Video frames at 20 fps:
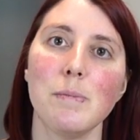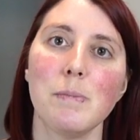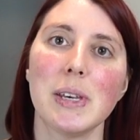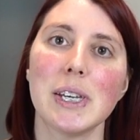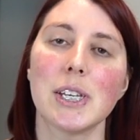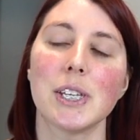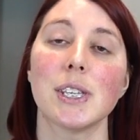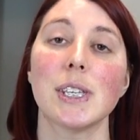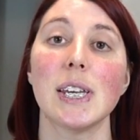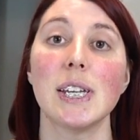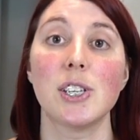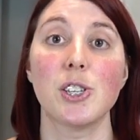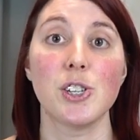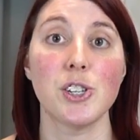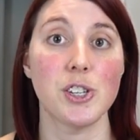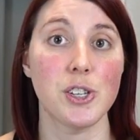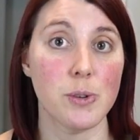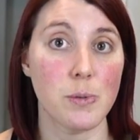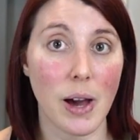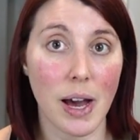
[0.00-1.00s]
meals in
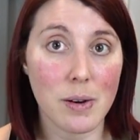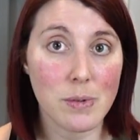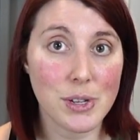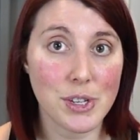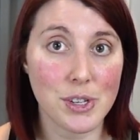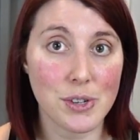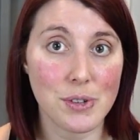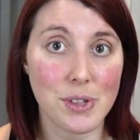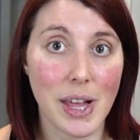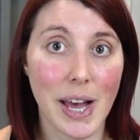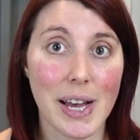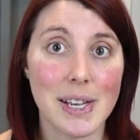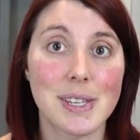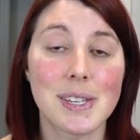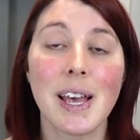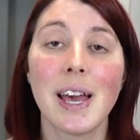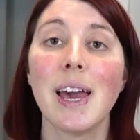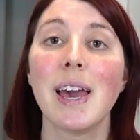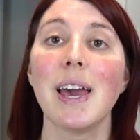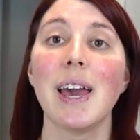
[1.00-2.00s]
2 hours or
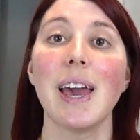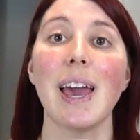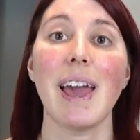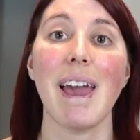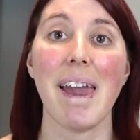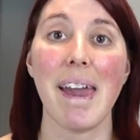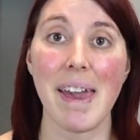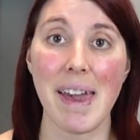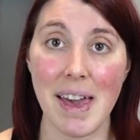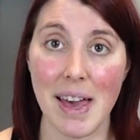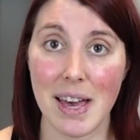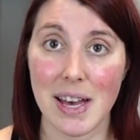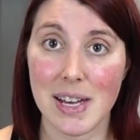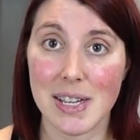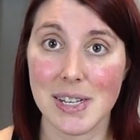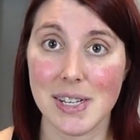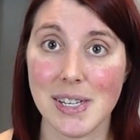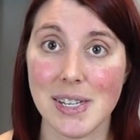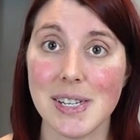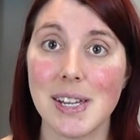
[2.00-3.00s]
less
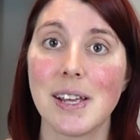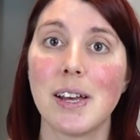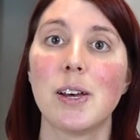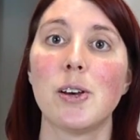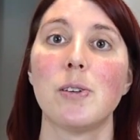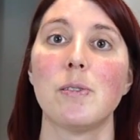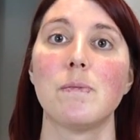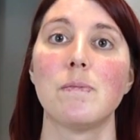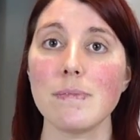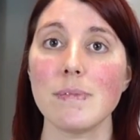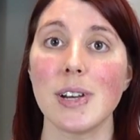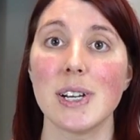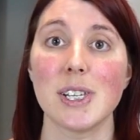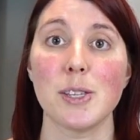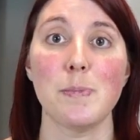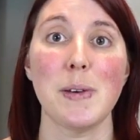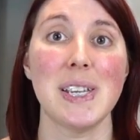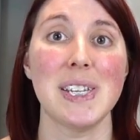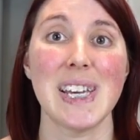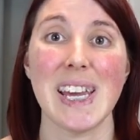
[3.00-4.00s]
and
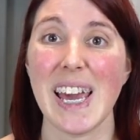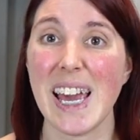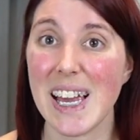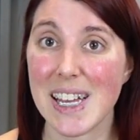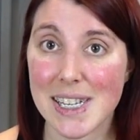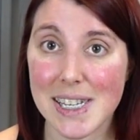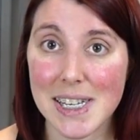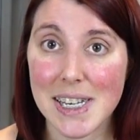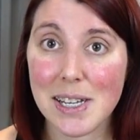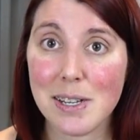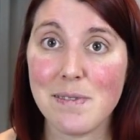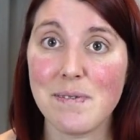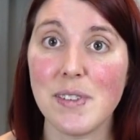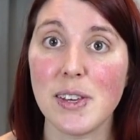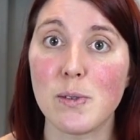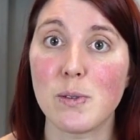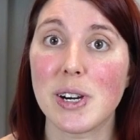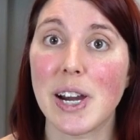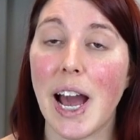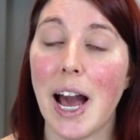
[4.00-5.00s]
spend 18
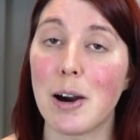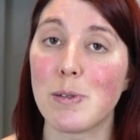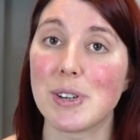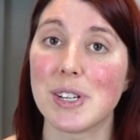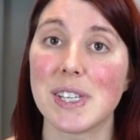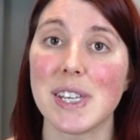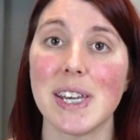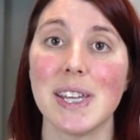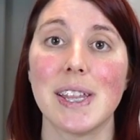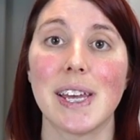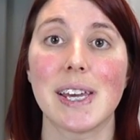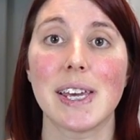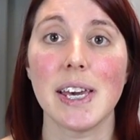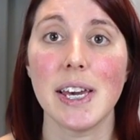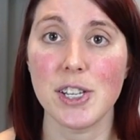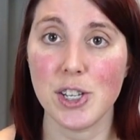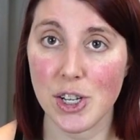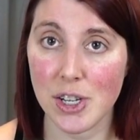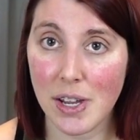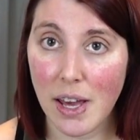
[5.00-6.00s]
fewer hours in the
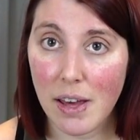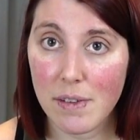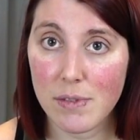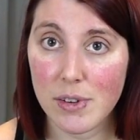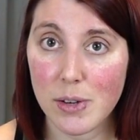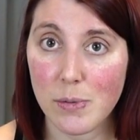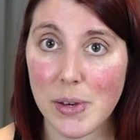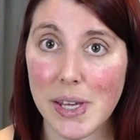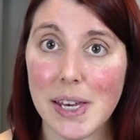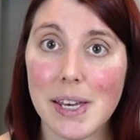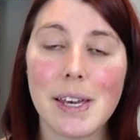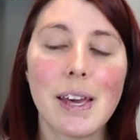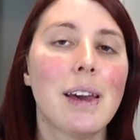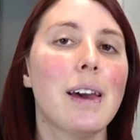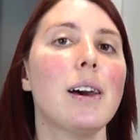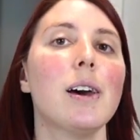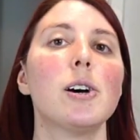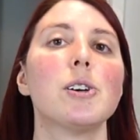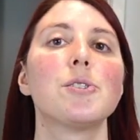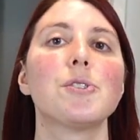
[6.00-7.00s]
kitchen every week
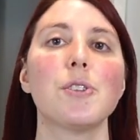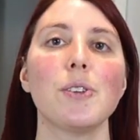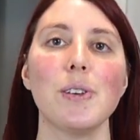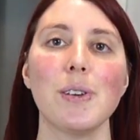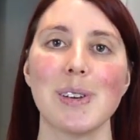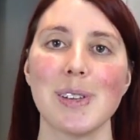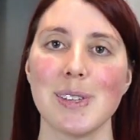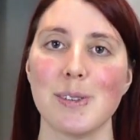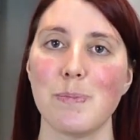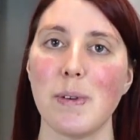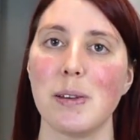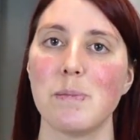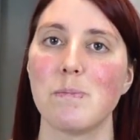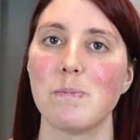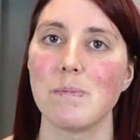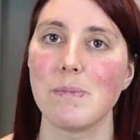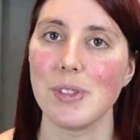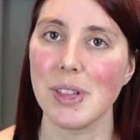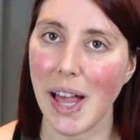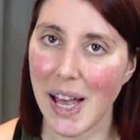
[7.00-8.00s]
so you can spend
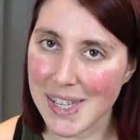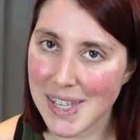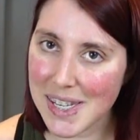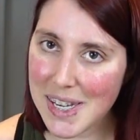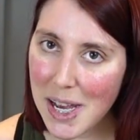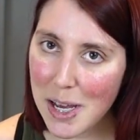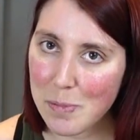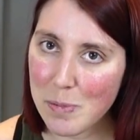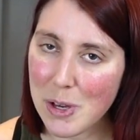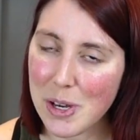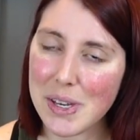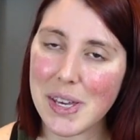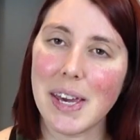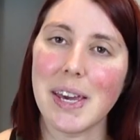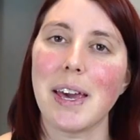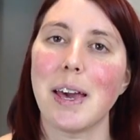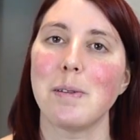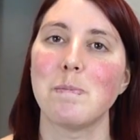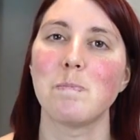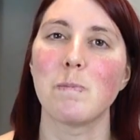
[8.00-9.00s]
less time
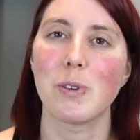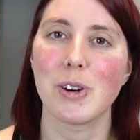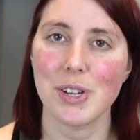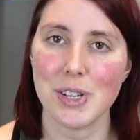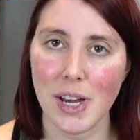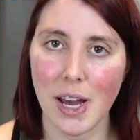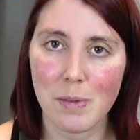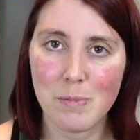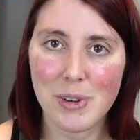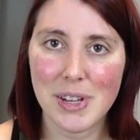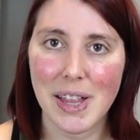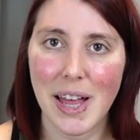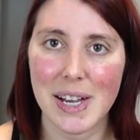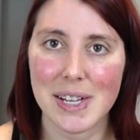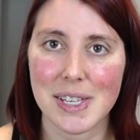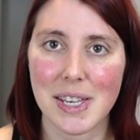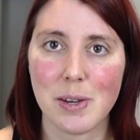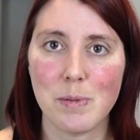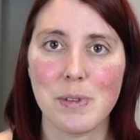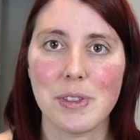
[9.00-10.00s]
cooking and more time
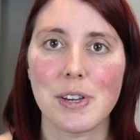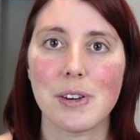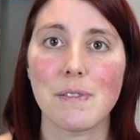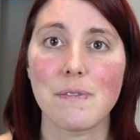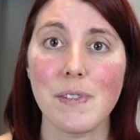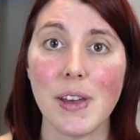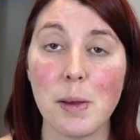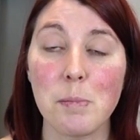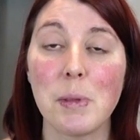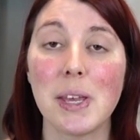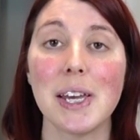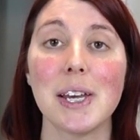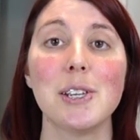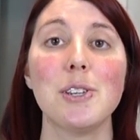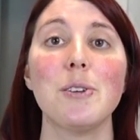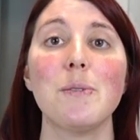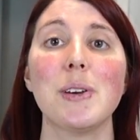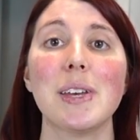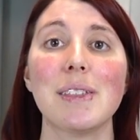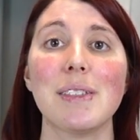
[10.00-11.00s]
relaxing with your family
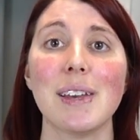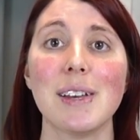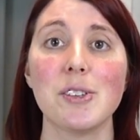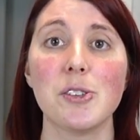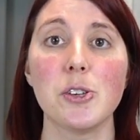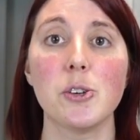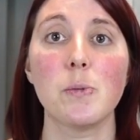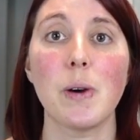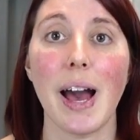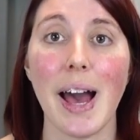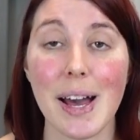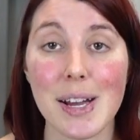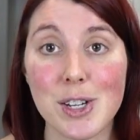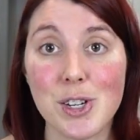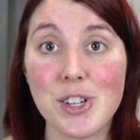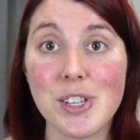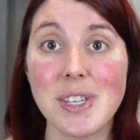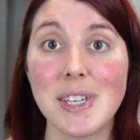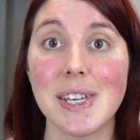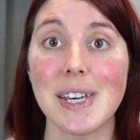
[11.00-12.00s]
and doing things you
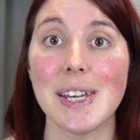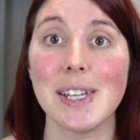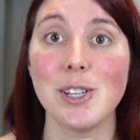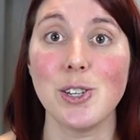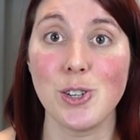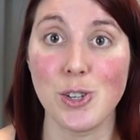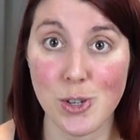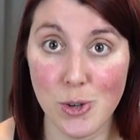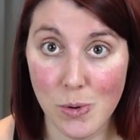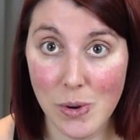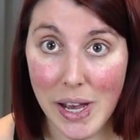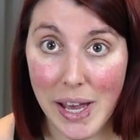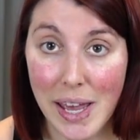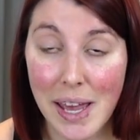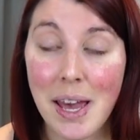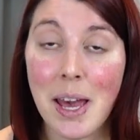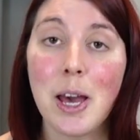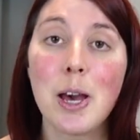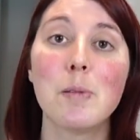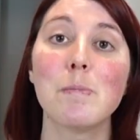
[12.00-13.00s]
actually
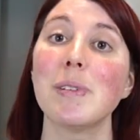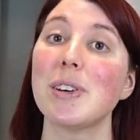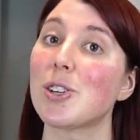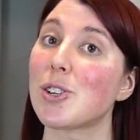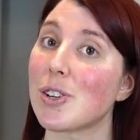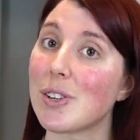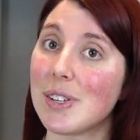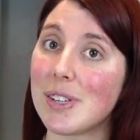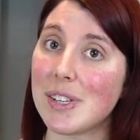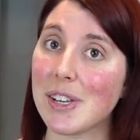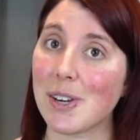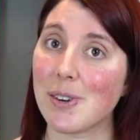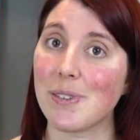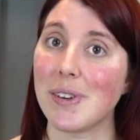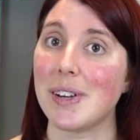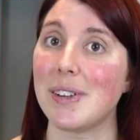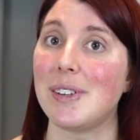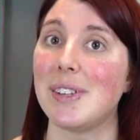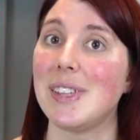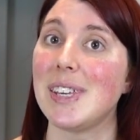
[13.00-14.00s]
enjoy, be sure to stick
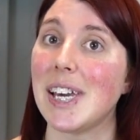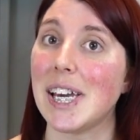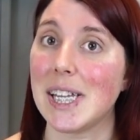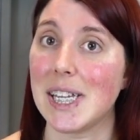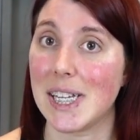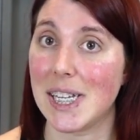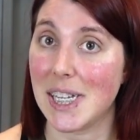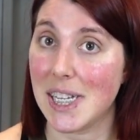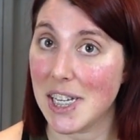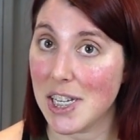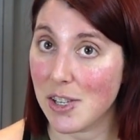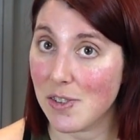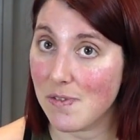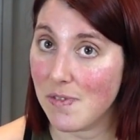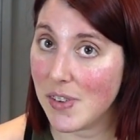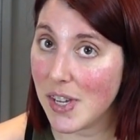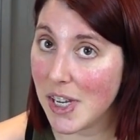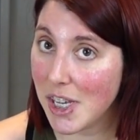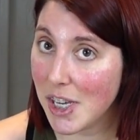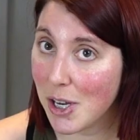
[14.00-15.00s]
around to the end of today's
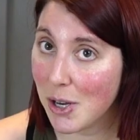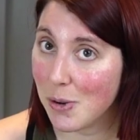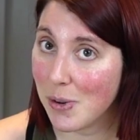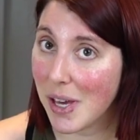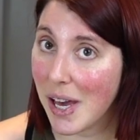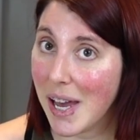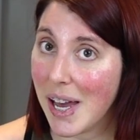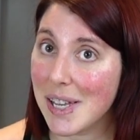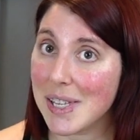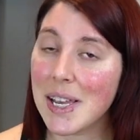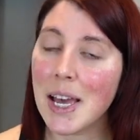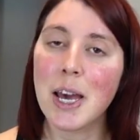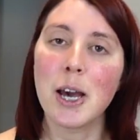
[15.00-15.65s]
video, guys,